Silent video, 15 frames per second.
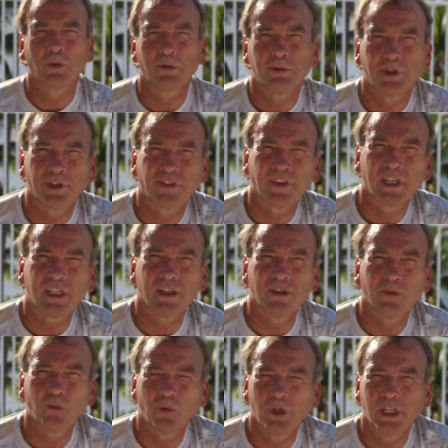what we're
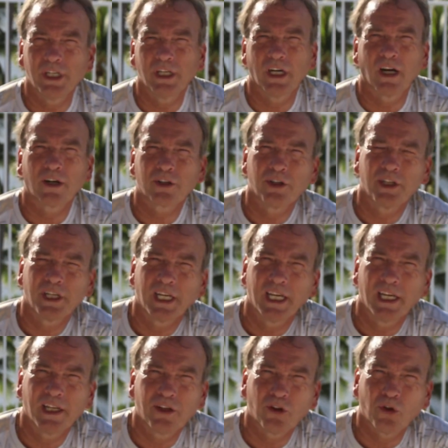thinking, we are going to
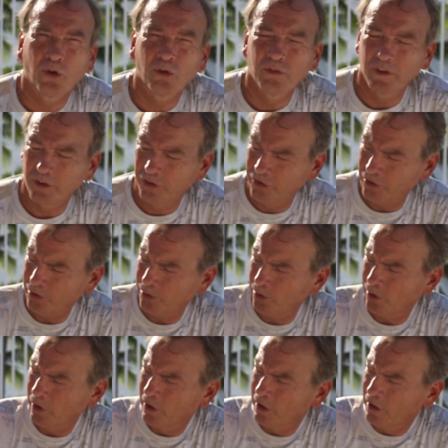head over
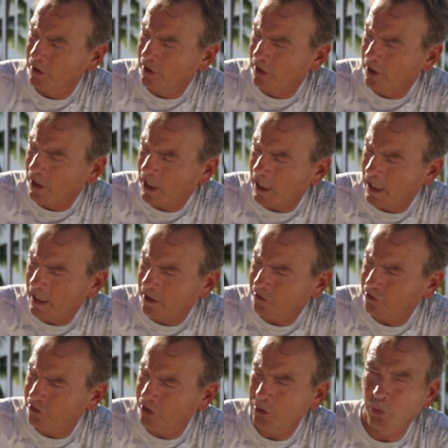to
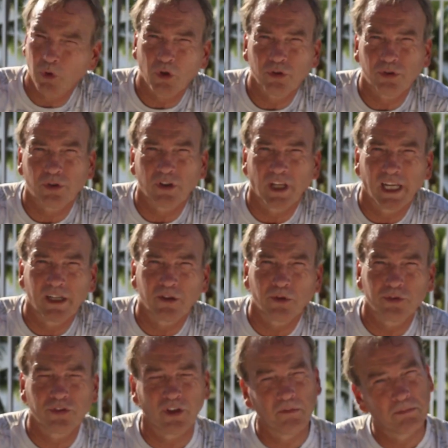SeaWorld Orlando,
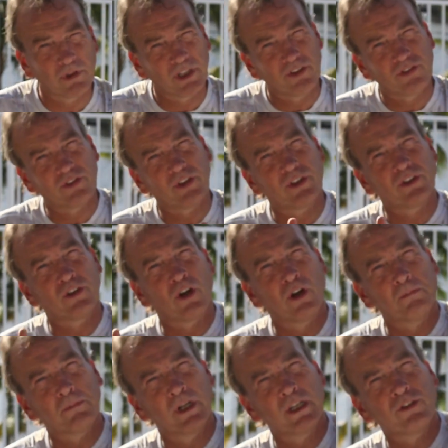same place that
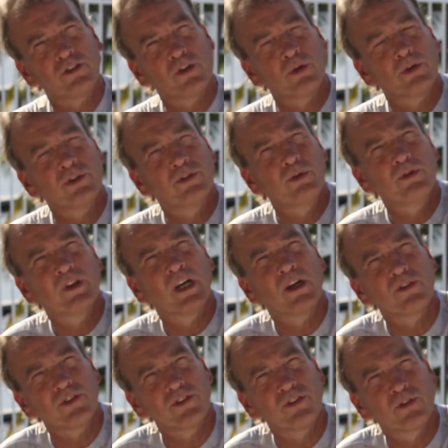Don Brancheau in
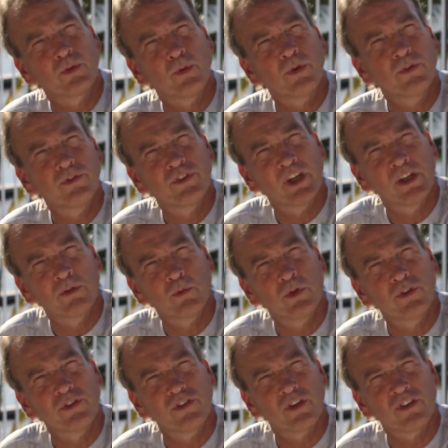2010
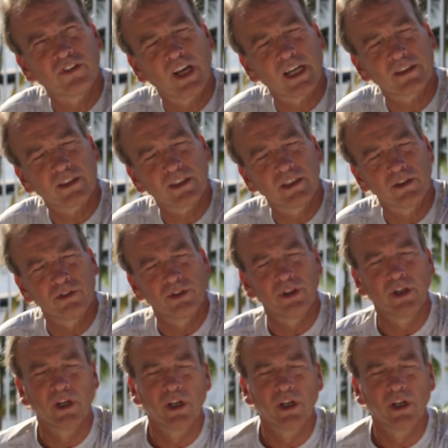was attacked and killed.